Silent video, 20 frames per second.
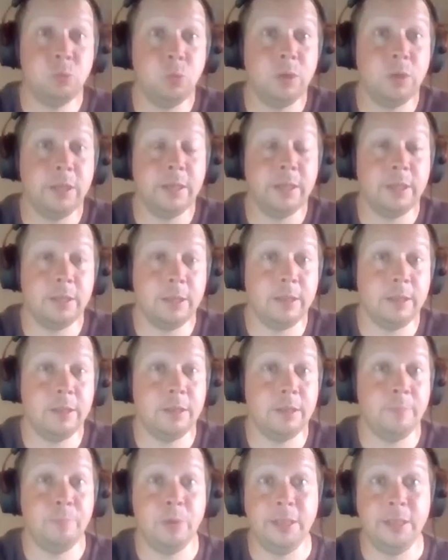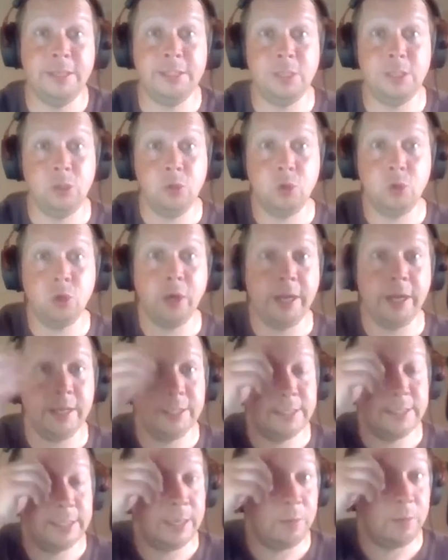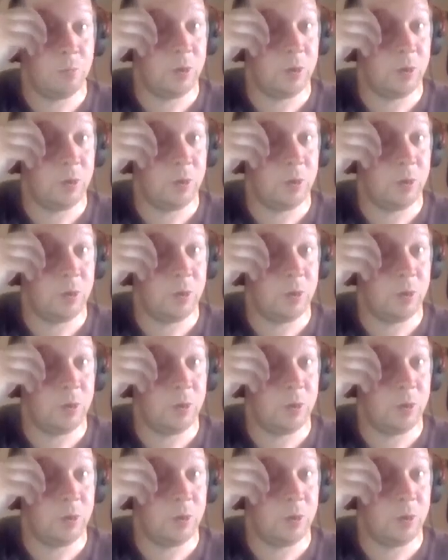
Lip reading: really the police in Ukraine, same